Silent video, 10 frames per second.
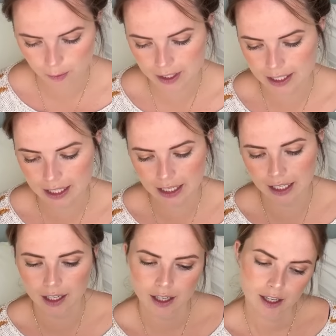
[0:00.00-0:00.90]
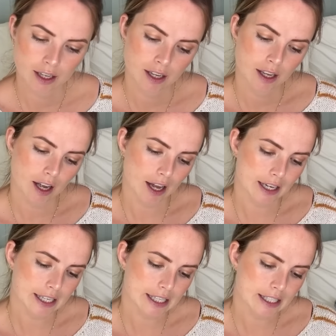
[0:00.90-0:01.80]
was the
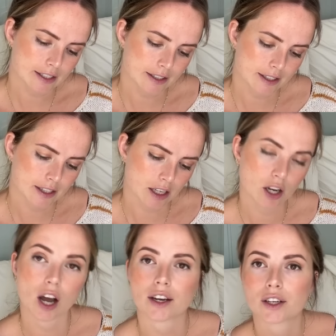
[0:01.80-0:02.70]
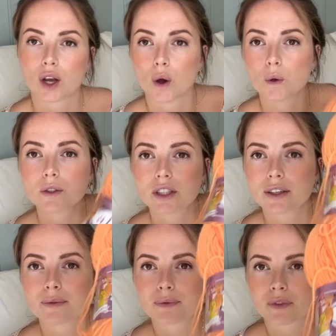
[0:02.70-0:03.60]
Alless Cotton Gold,
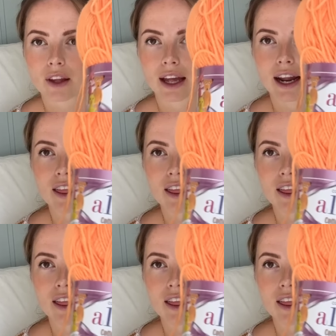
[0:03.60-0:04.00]
and I